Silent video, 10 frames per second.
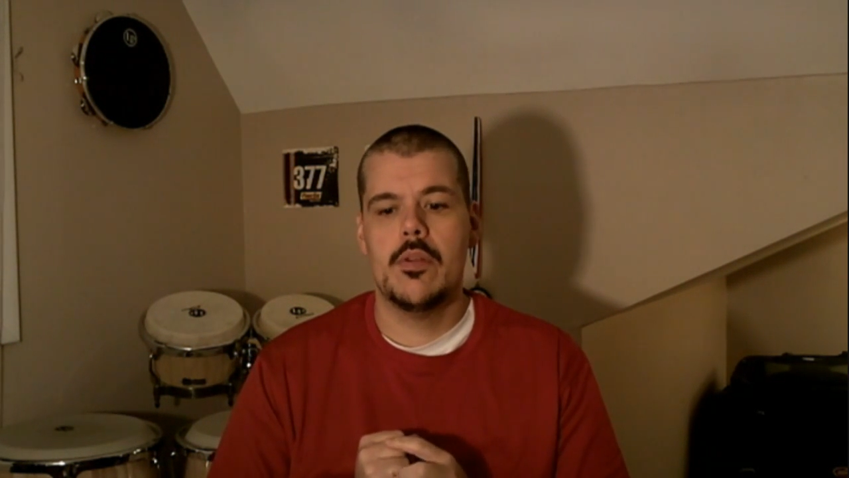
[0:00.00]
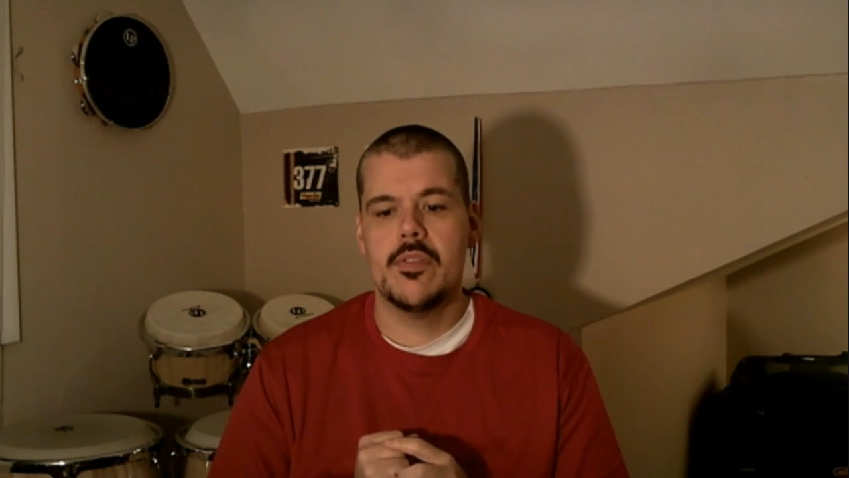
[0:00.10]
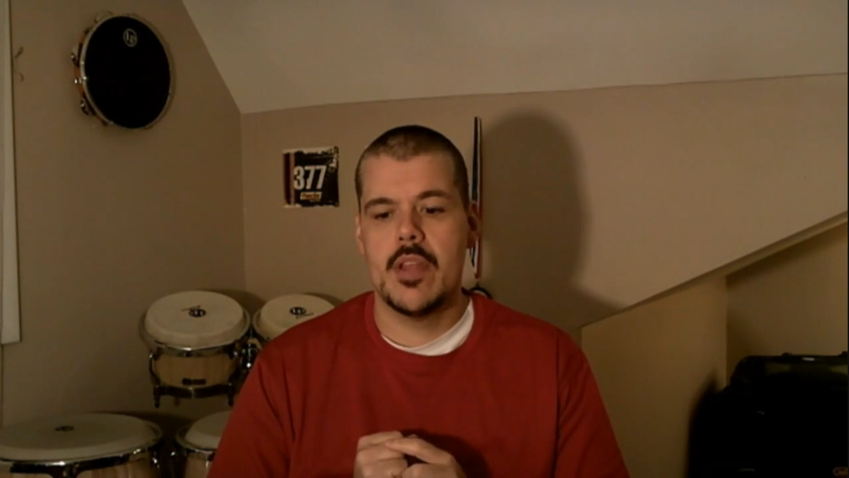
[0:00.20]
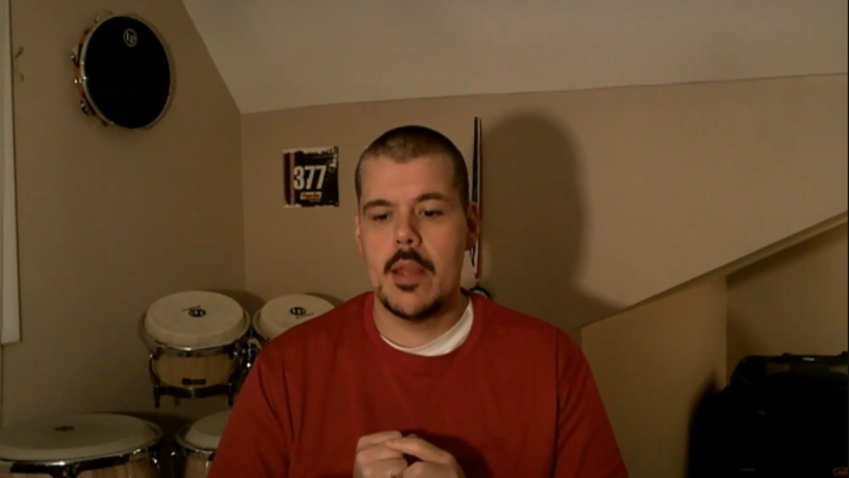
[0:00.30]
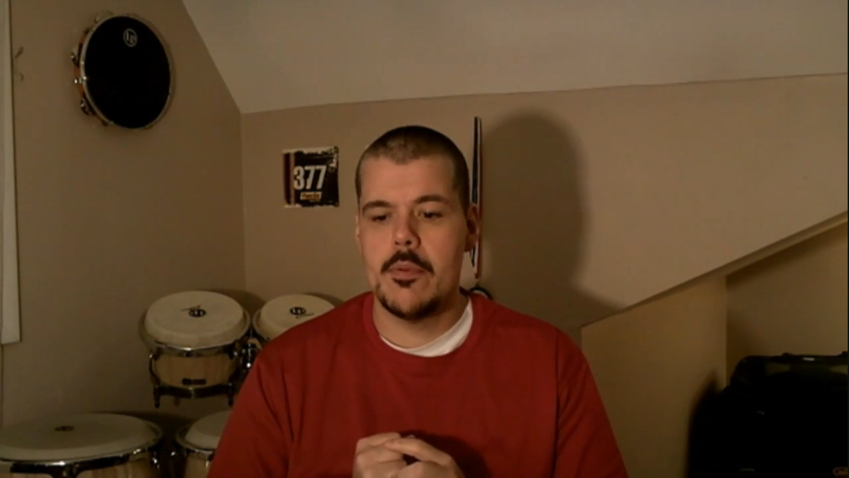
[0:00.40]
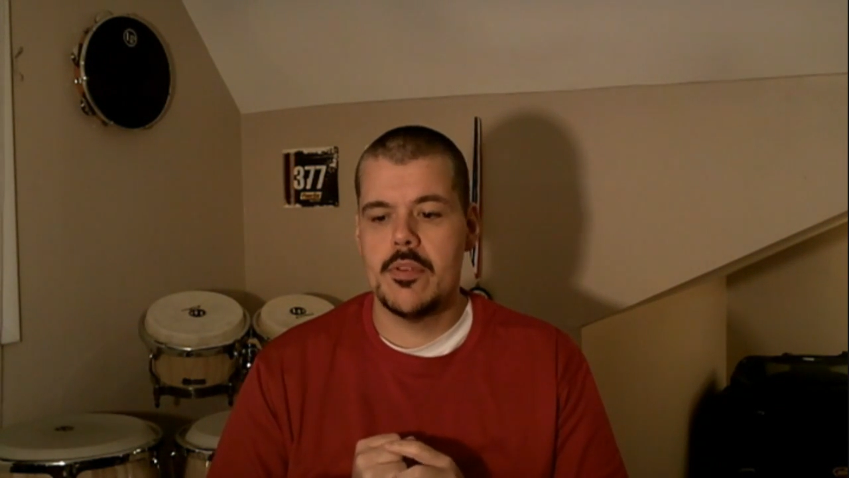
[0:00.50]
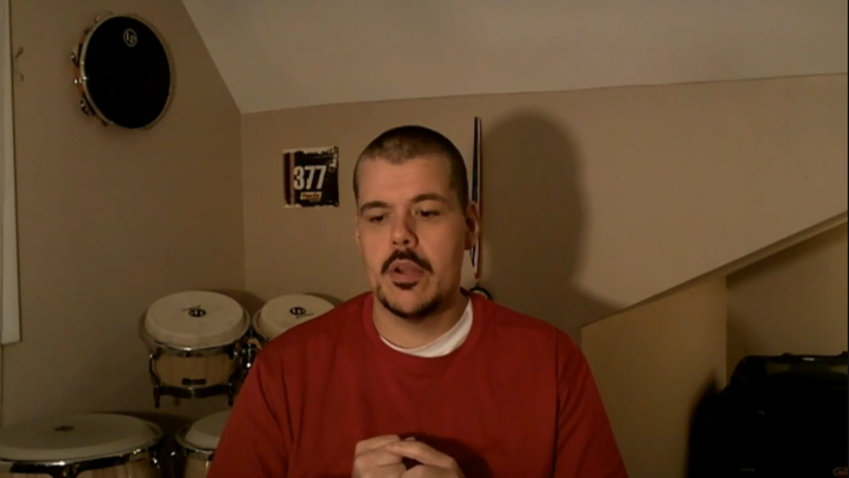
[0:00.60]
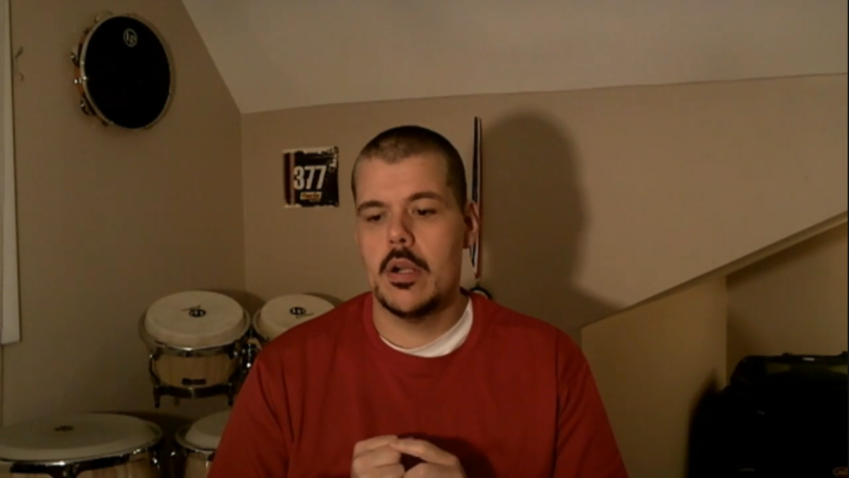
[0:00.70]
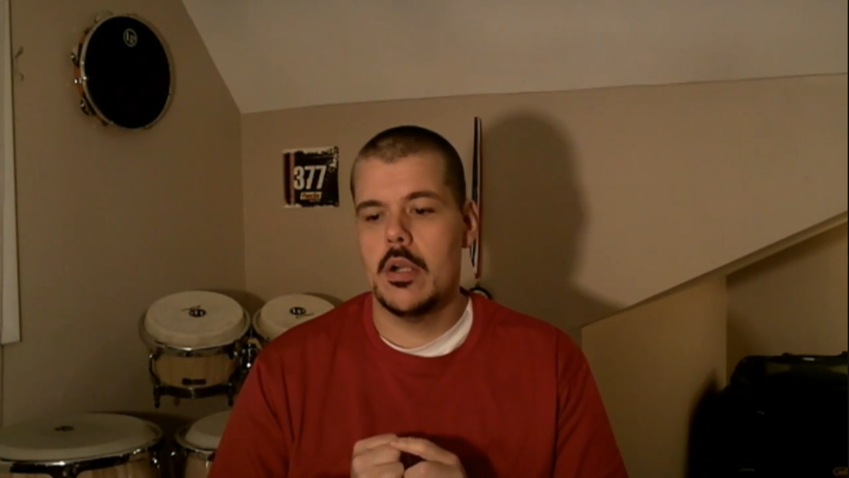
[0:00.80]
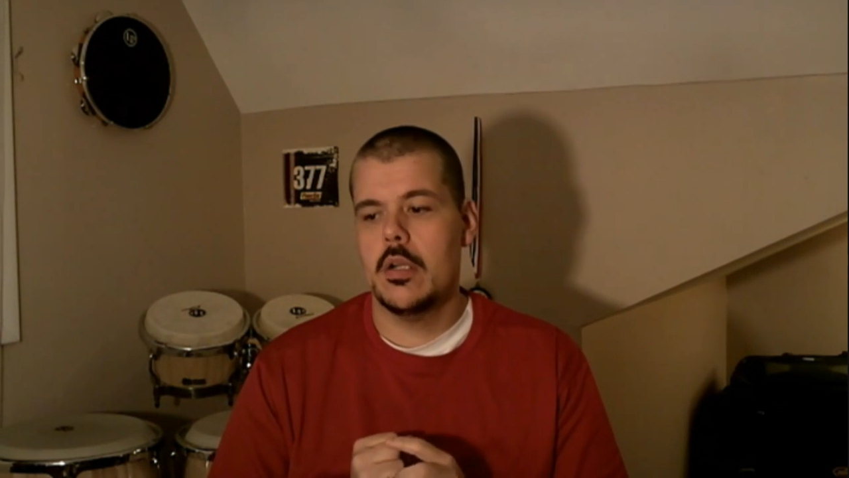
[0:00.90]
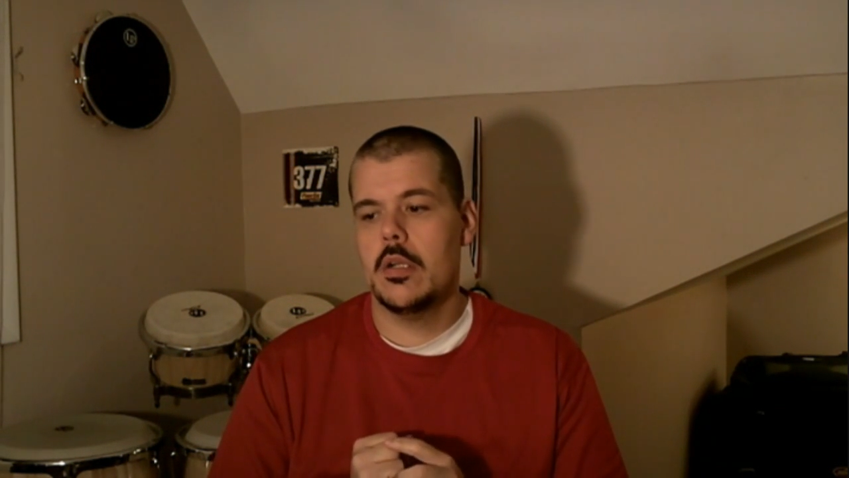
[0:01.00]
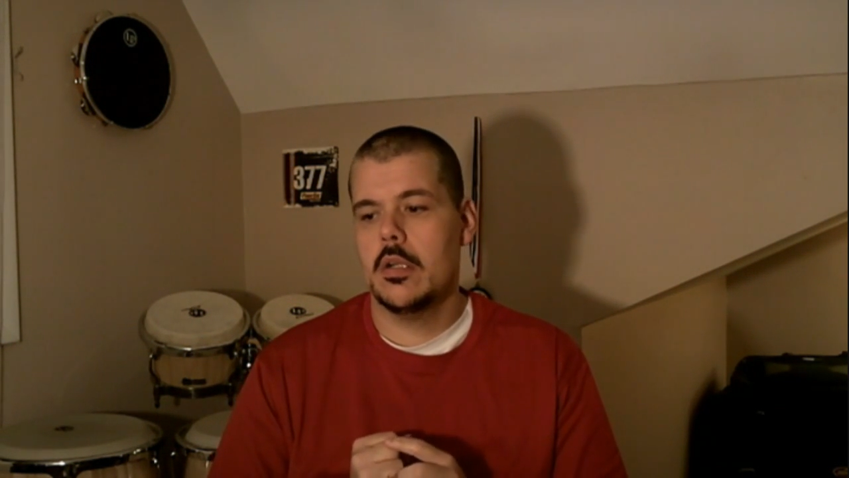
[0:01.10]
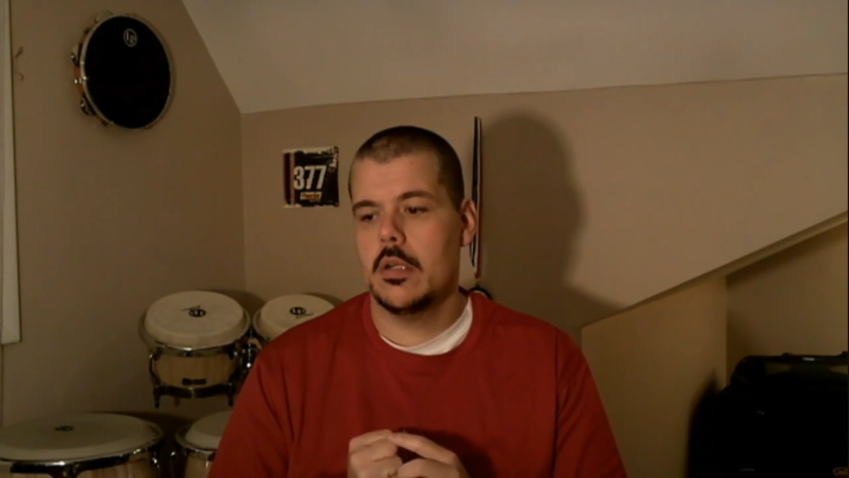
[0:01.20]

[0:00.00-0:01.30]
well, it's time to start